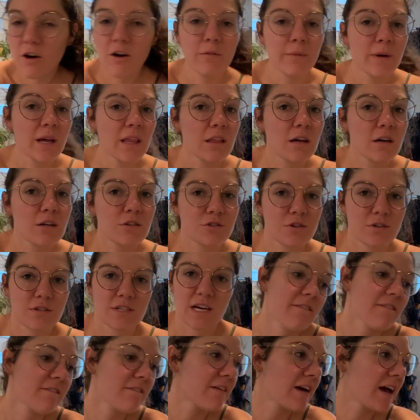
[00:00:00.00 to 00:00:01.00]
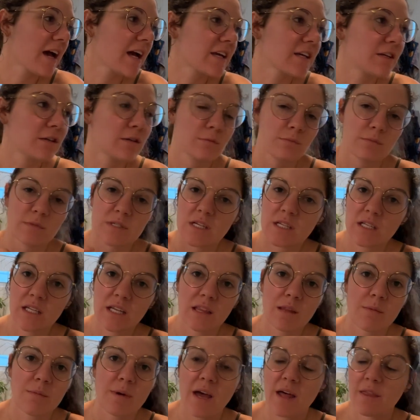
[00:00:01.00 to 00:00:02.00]
my laundry done, vacuumed,
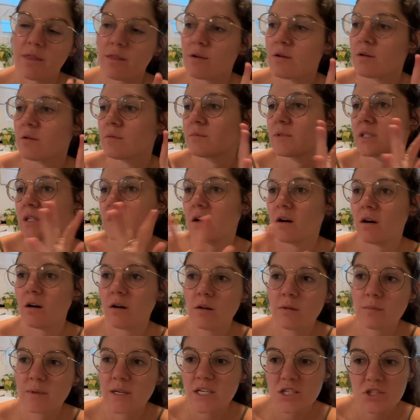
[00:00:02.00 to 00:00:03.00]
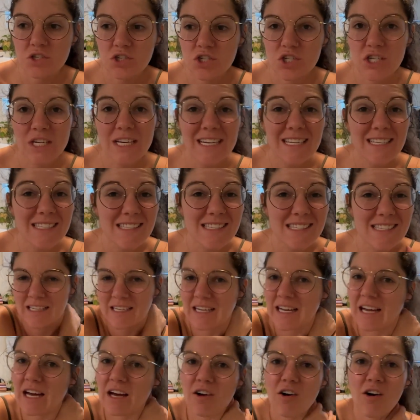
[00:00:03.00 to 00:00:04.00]
cleaned the bathroom, did all my sheets,
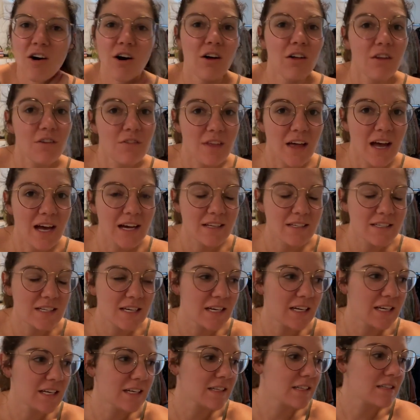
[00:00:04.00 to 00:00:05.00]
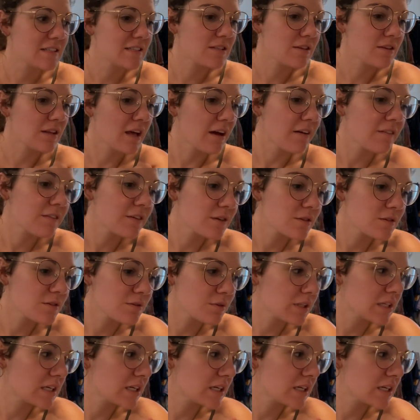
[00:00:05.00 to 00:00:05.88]
got all of that done, so that feels really